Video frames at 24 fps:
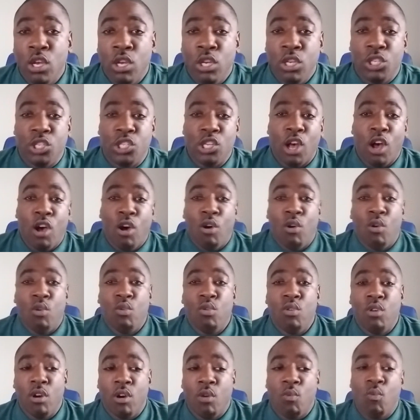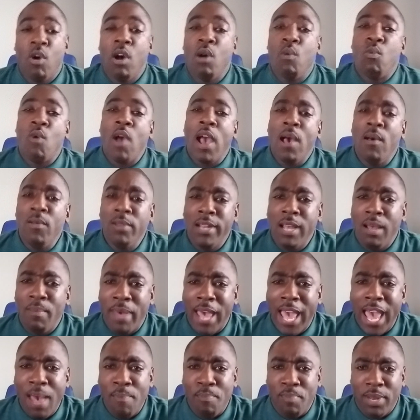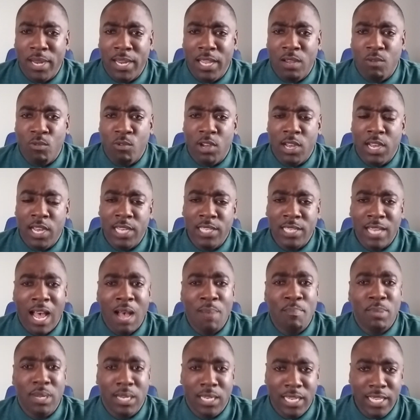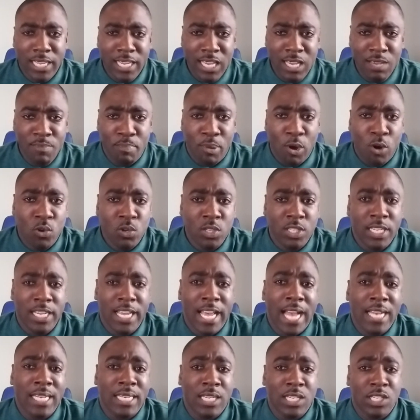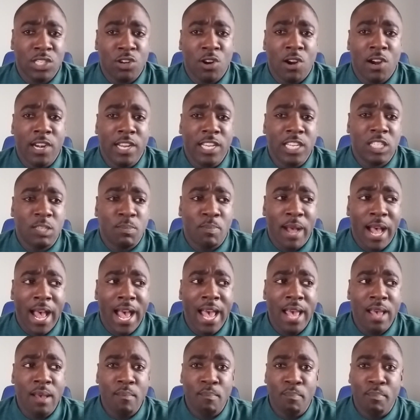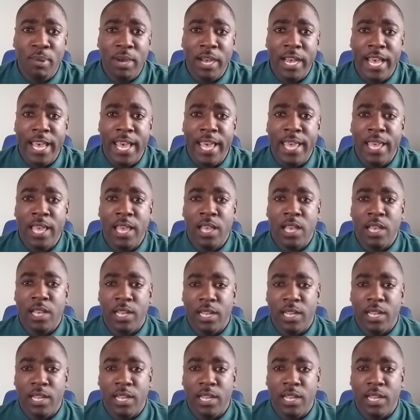So what wound up happening was, I believe Posey got the starting spot, but